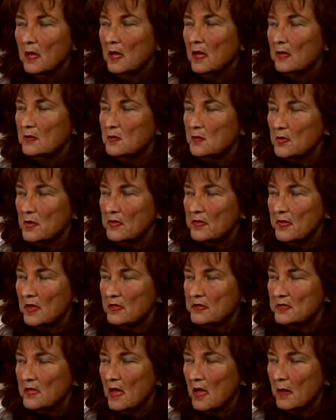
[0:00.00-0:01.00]
And during
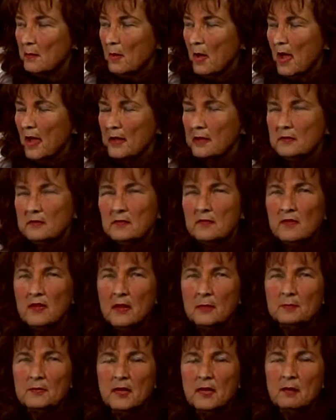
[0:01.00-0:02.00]
that time, I
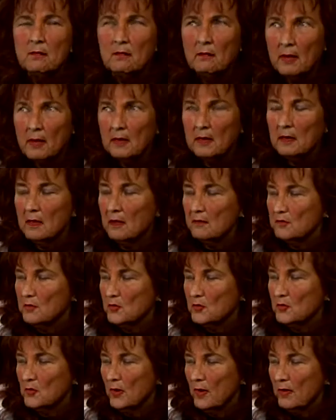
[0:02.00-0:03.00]
developed a great love
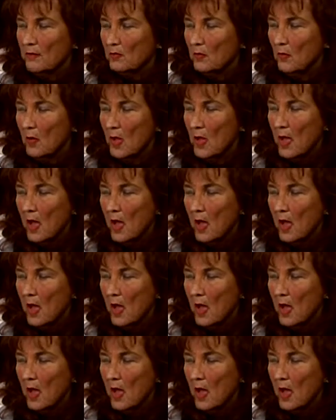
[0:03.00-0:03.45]
to travel.